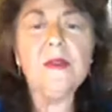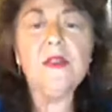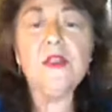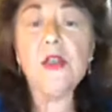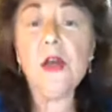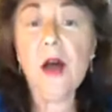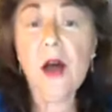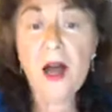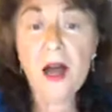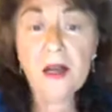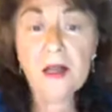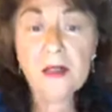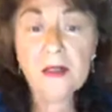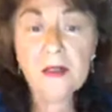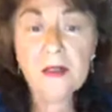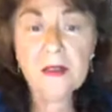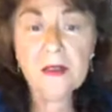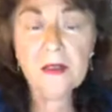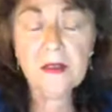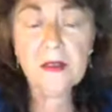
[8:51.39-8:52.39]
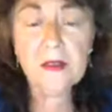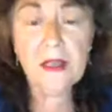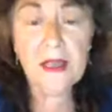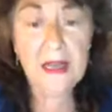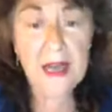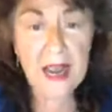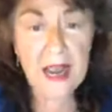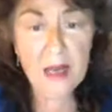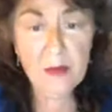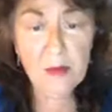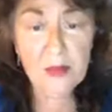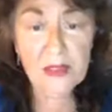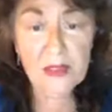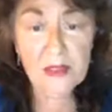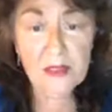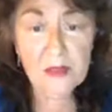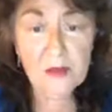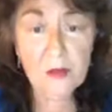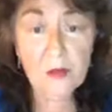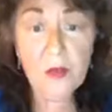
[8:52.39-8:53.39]
talk that
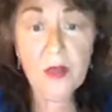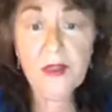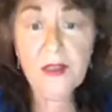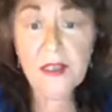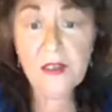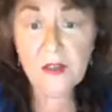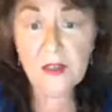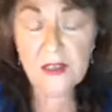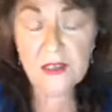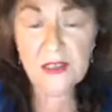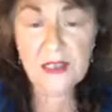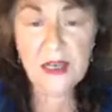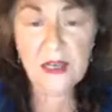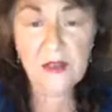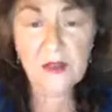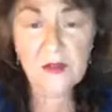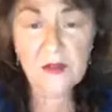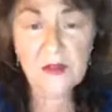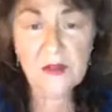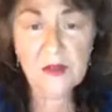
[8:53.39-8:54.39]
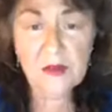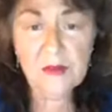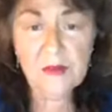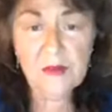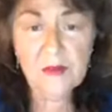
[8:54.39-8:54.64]
happens within ourselves.